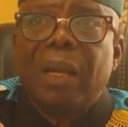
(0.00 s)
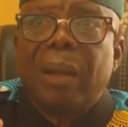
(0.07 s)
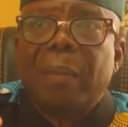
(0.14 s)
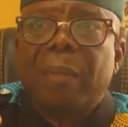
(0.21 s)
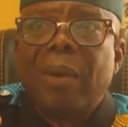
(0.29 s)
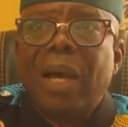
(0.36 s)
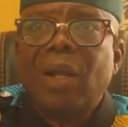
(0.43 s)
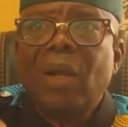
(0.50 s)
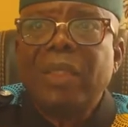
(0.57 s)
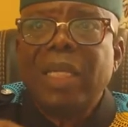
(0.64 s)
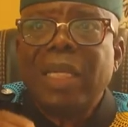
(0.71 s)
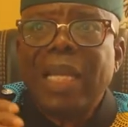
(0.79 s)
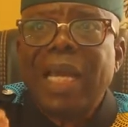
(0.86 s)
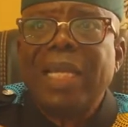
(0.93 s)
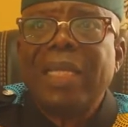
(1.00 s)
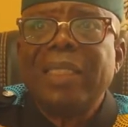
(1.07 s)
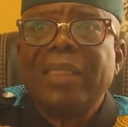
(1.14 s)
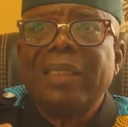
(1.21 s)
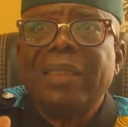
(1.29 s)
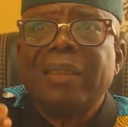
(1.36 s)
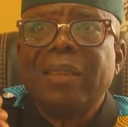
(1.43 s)
But along the
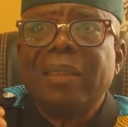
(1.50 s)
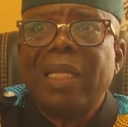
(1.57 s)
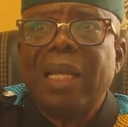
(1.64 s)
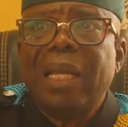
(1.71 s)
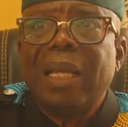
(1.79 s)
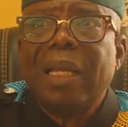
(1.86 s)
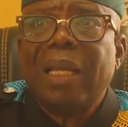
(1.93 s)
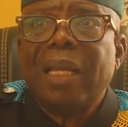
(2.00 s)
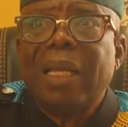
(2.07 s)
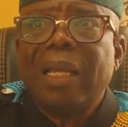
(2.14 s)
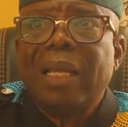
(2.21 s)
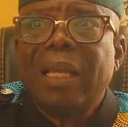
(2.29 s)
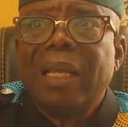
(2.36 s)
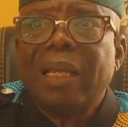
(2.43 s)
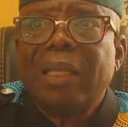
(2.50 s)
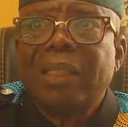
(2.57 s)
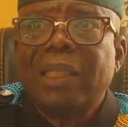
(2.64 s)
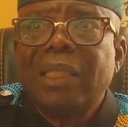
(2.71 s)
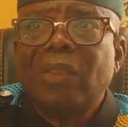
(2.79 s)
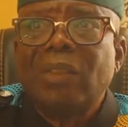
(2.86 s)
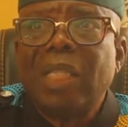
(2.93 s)
line, the
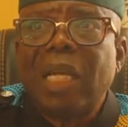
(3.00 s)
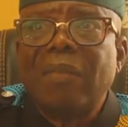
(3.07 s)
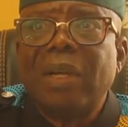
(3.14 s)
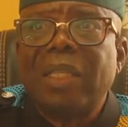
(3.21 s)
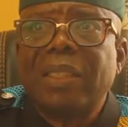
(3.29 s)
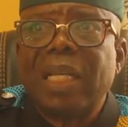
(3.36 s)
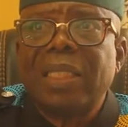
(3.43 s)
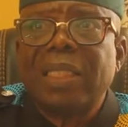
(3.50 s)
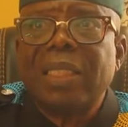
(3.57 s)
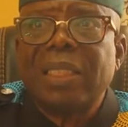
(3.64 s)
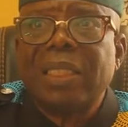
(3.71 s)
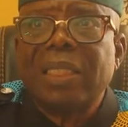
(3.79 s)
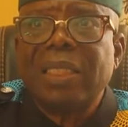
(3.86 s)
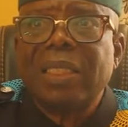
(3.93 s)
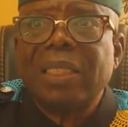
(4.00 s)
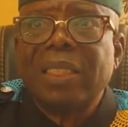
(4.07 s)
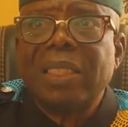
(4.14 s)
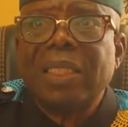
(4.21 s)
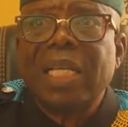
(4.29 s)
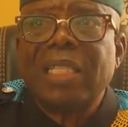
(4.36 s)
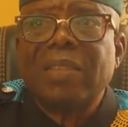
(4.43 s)
civil servant and the
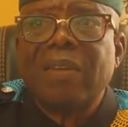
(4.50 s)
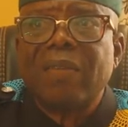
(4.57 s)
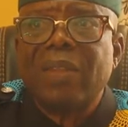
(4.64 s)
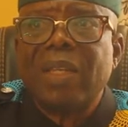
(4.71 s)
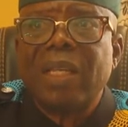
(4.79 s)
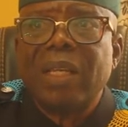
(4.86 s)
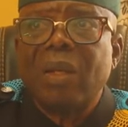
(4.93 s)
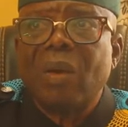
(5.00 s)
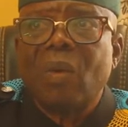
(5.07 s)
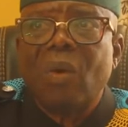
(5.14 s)
leaders of the